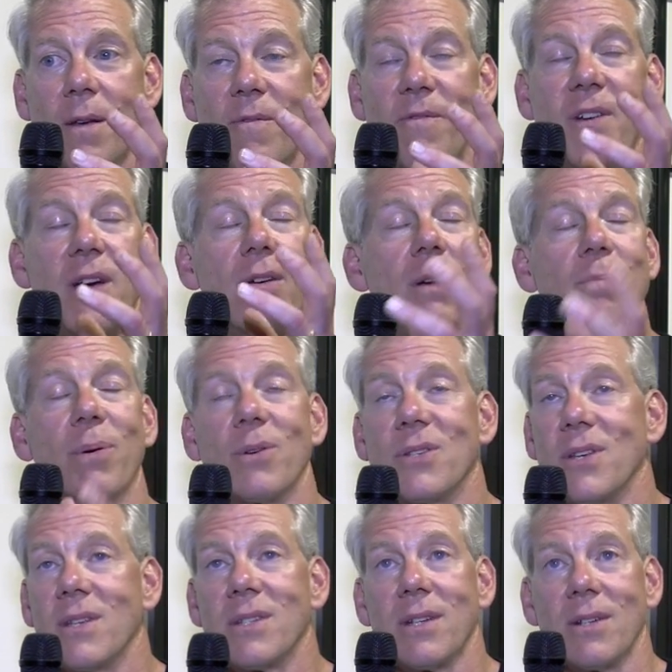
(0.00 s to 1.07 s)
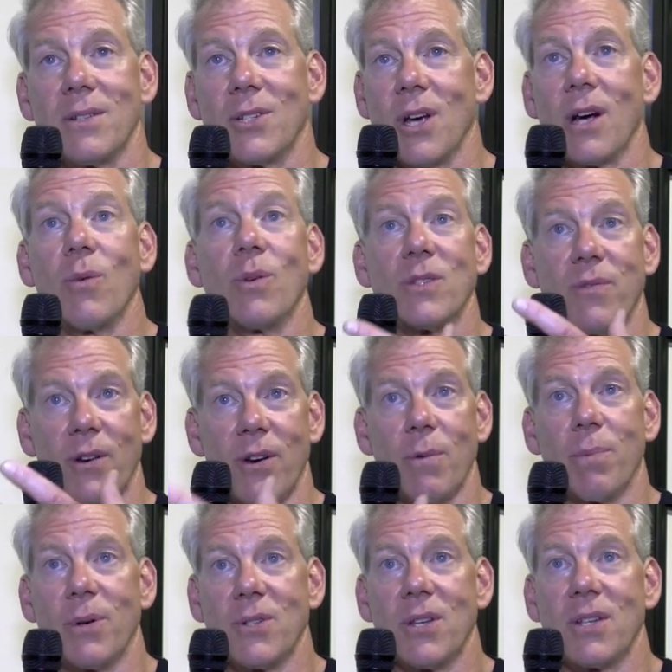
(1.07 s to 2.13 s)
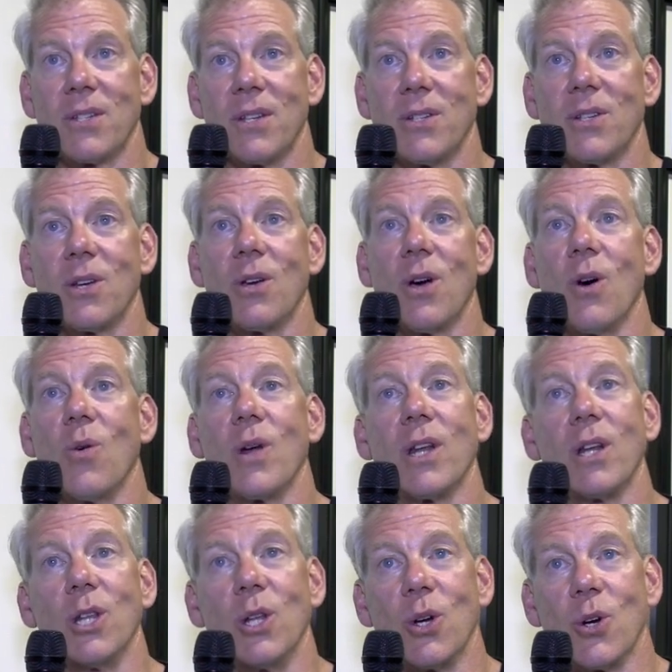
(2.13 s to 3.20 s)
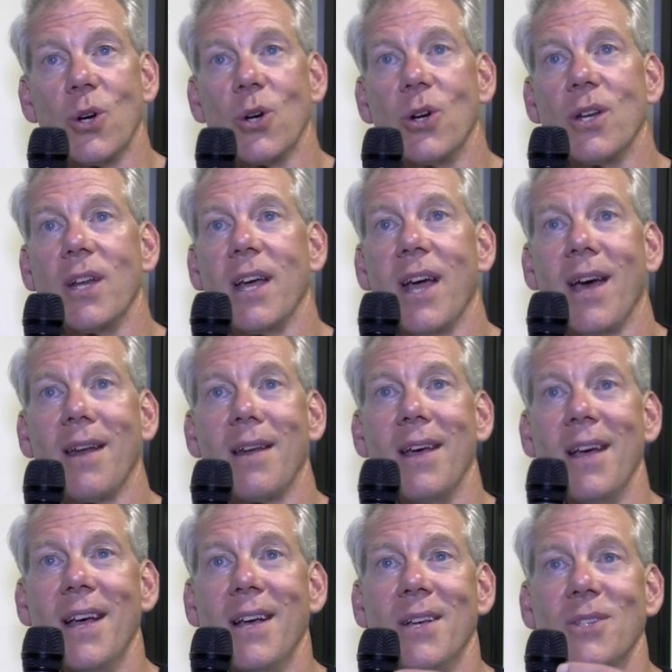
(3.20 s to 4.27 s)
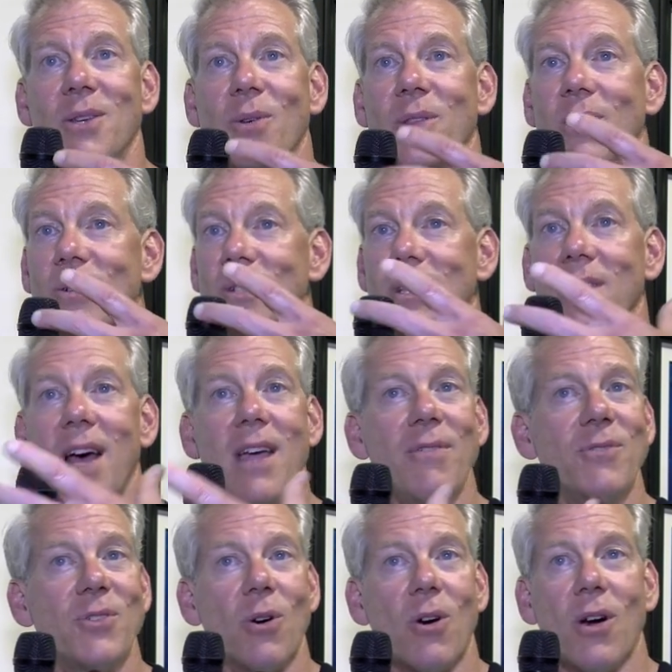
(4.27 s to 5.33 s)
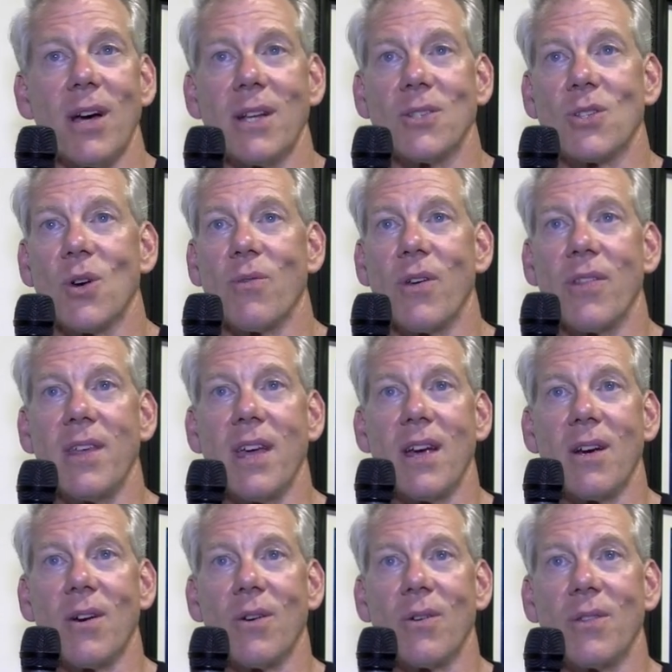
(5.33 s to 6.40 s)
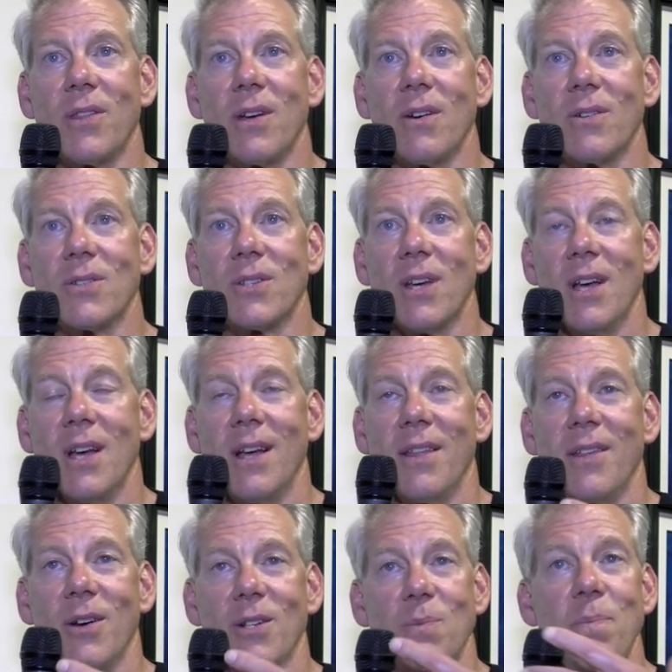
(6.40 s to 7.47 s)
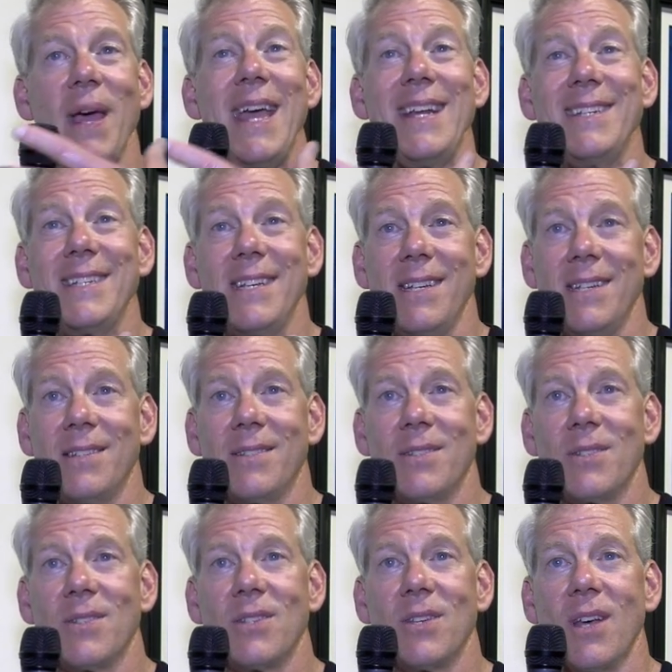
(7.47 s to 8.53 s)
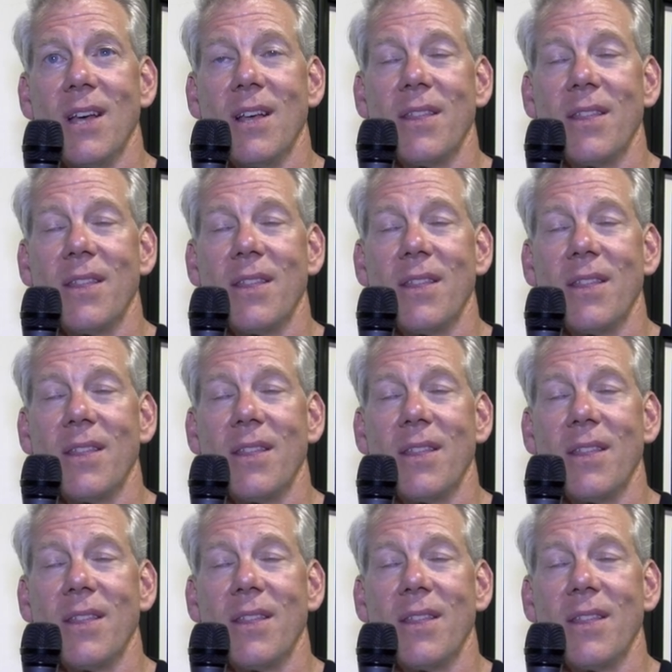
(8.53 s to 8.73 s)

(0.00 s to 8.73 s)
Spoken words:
very persistent. Chuck was very persistent to go and learn, and so there's life drawings over there, there's paintings,